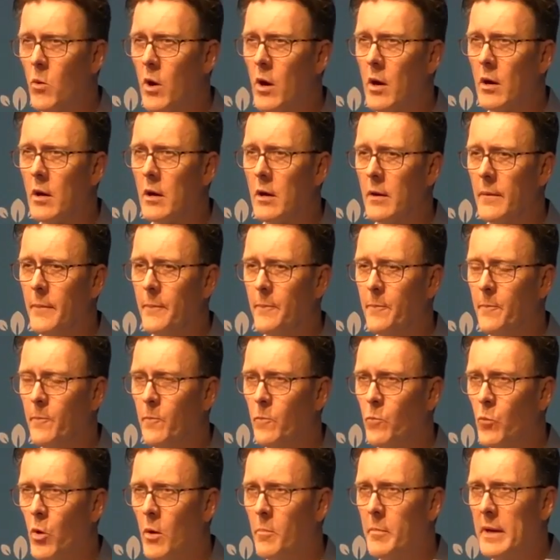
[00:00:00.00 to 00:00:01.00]
work,
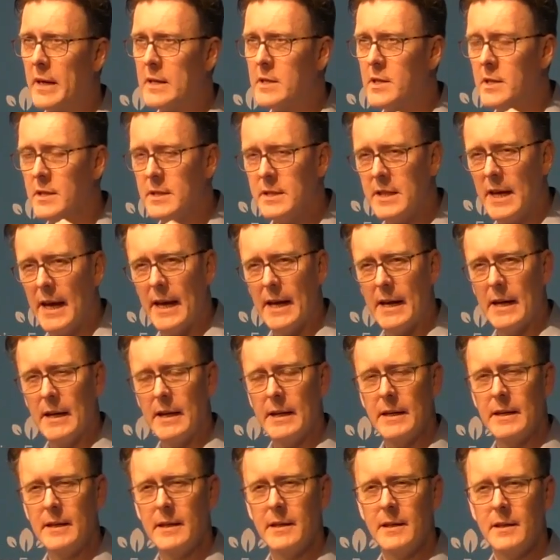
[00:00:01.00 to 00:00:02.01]
what makes it tick,
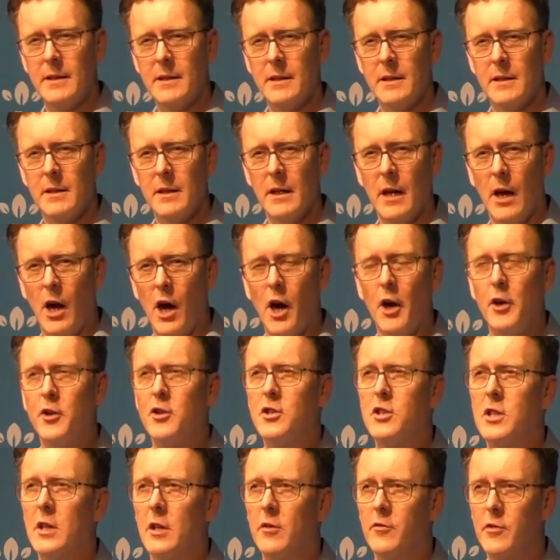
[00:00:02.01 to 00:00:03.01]
how
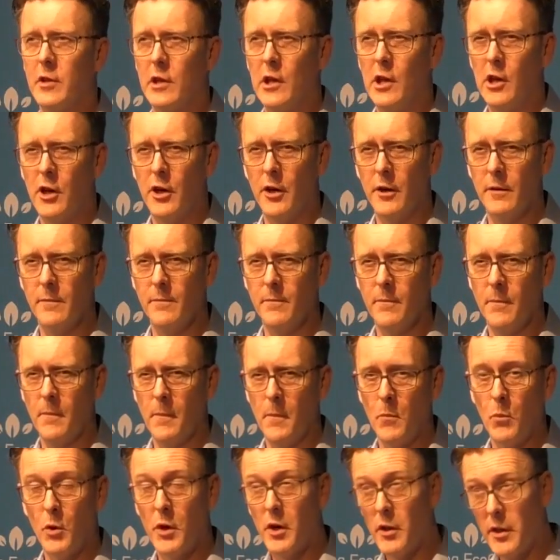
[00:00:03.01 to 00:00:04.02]
do children learn,
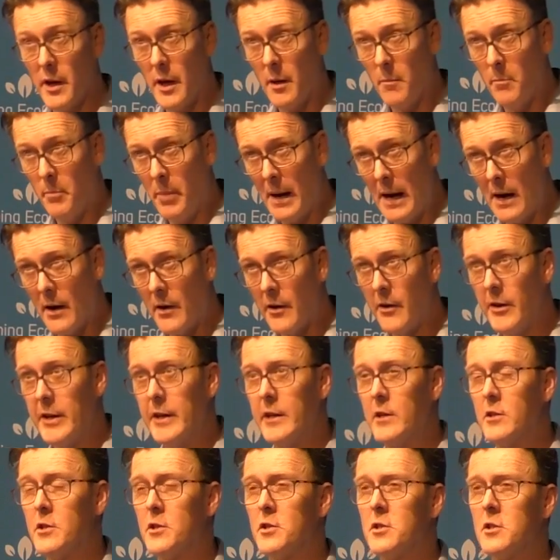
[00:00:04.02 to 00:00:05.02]
what are their
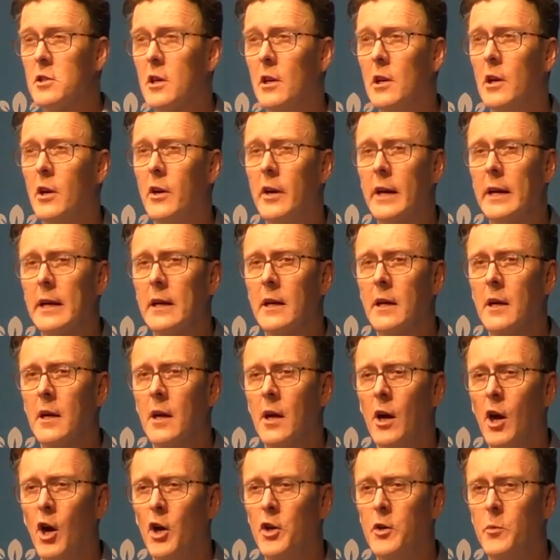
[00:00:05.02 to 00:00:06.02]
barriers to learning,
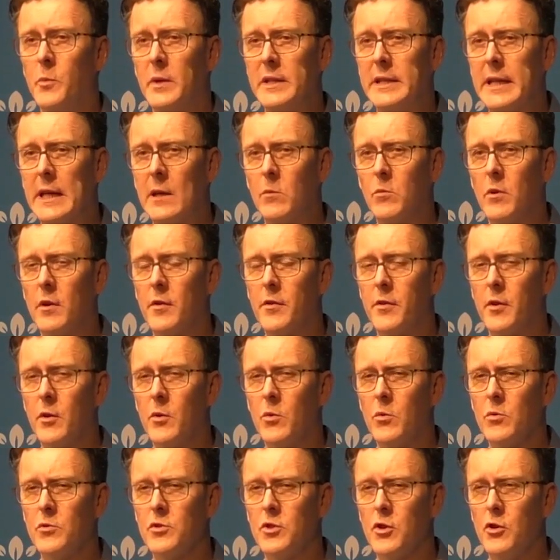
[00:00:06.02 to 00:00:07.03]
how do we deal with
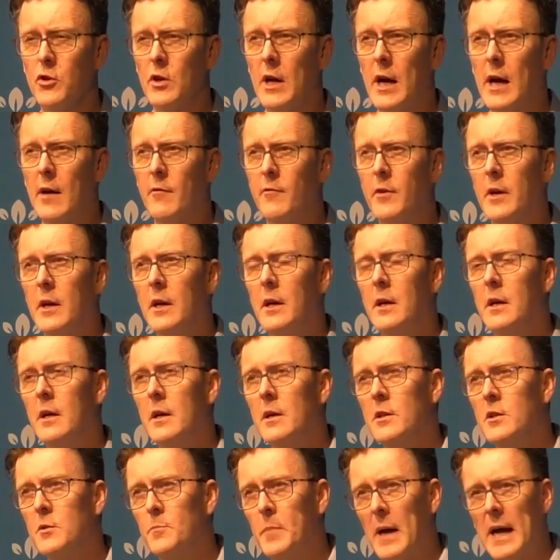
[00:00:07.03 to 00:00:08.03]
those who have
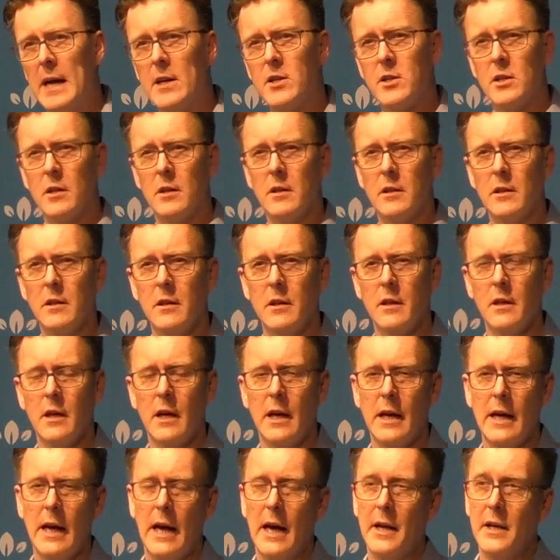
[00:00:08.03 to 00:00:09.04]
special
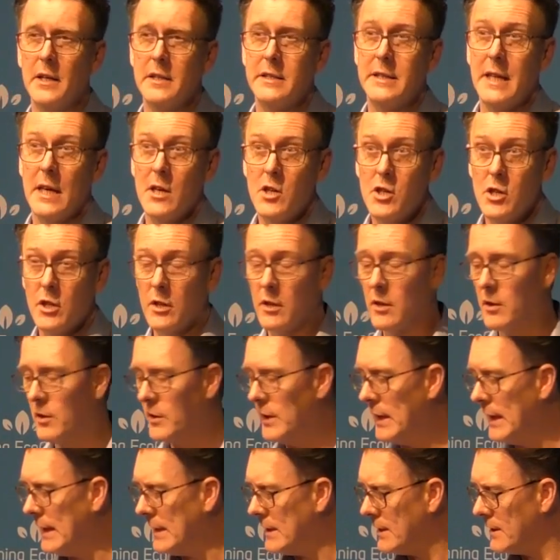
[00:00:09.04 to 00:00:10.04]
and additional
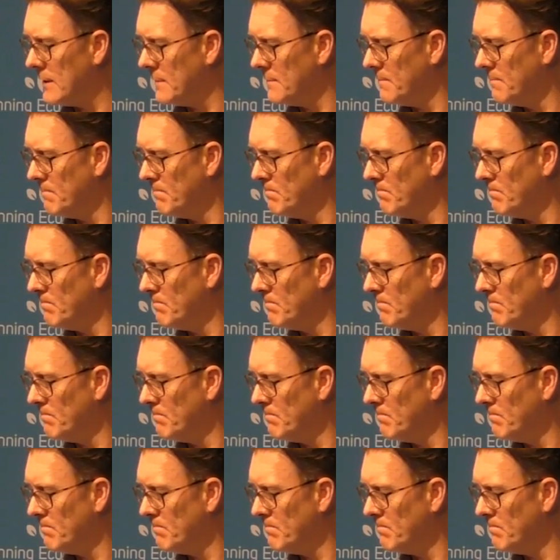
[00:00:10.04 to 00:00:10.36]
needs.